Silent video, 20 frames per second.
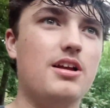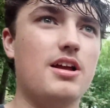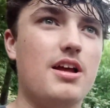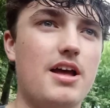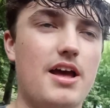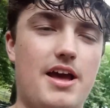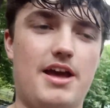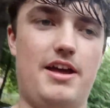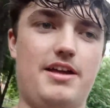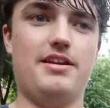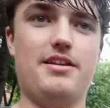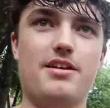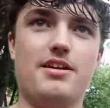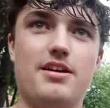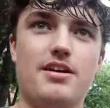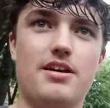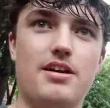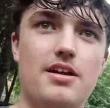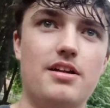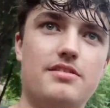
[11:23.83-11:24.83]
And
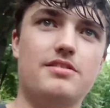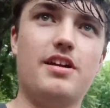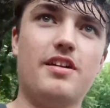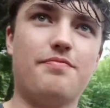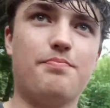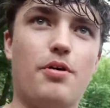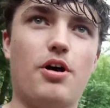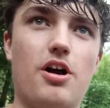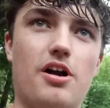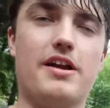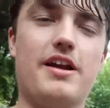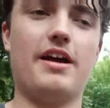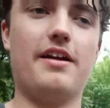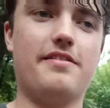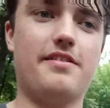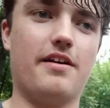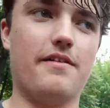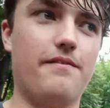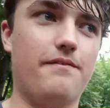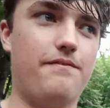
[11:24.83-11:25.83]
this park has
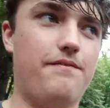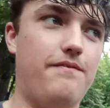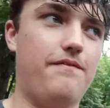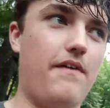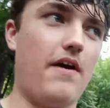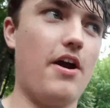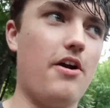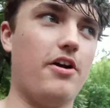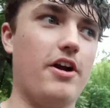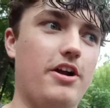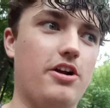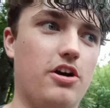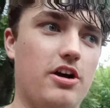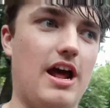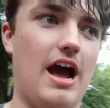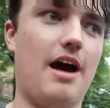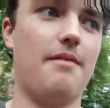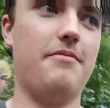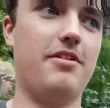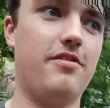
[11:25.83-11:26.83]
a very good
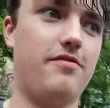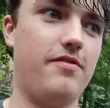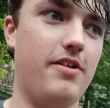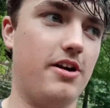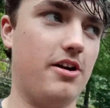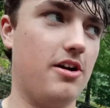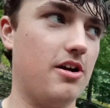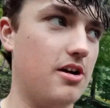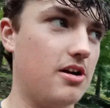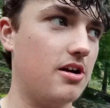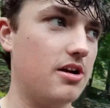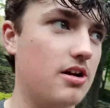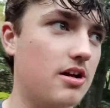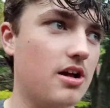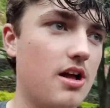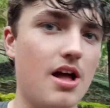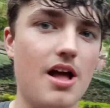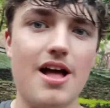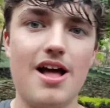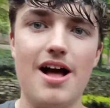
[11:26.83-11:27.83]
atmosphere.
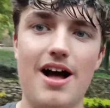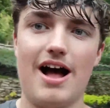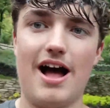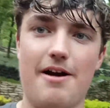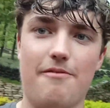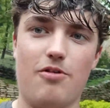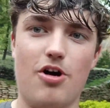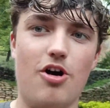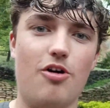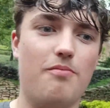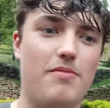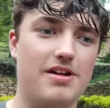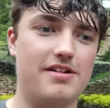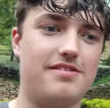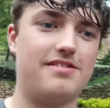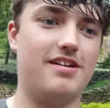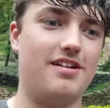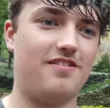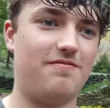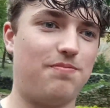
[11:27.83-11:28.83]
I will miss
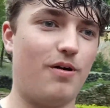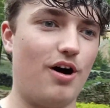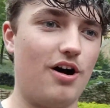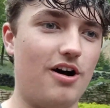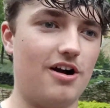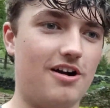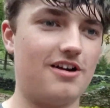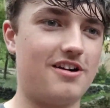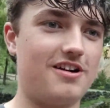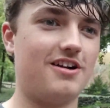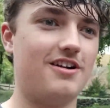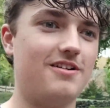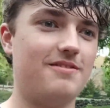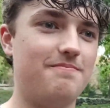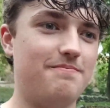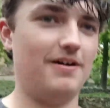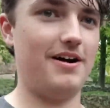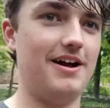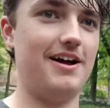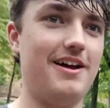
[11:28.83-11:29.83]
this park,
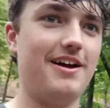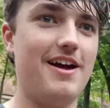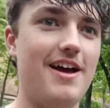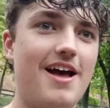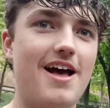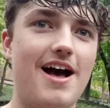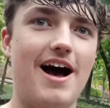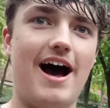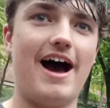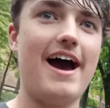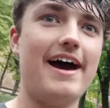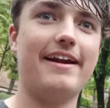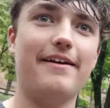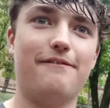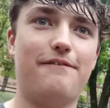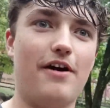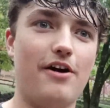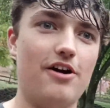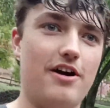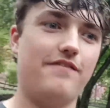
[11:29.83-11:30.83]
but I had a
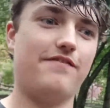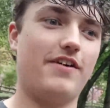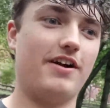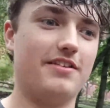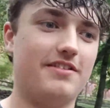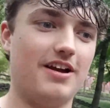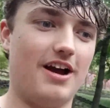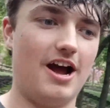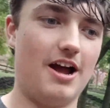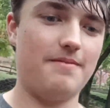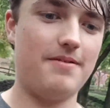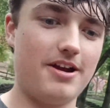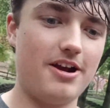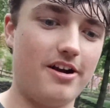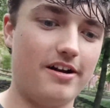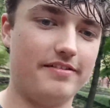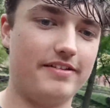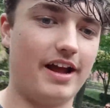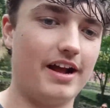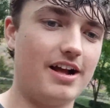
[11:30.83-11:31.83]
very fun time here
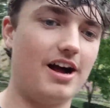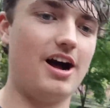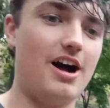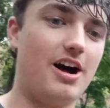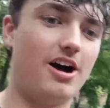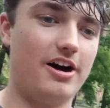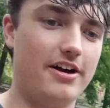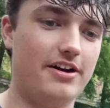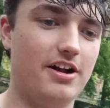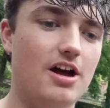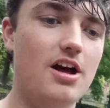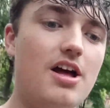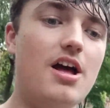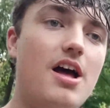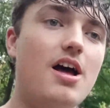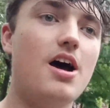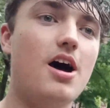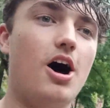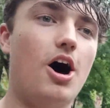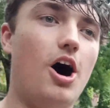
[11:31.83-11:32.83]
as I got on
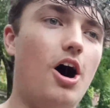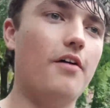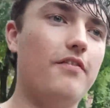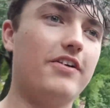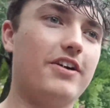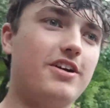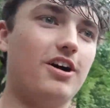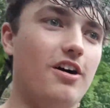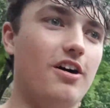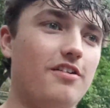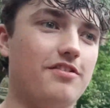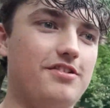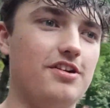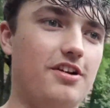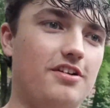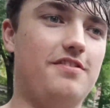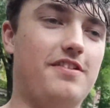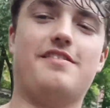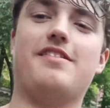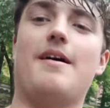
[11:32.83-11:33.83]
all the coasters
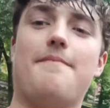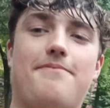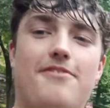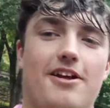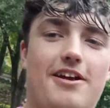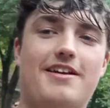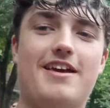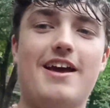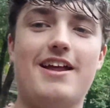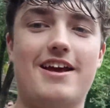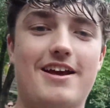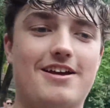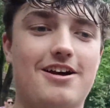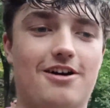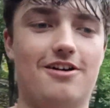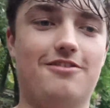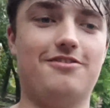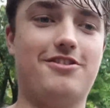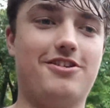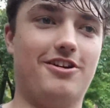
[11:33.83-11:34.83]
except for the kiddie
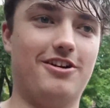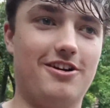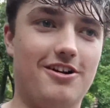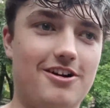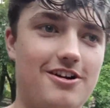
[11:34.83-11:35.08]
coaster.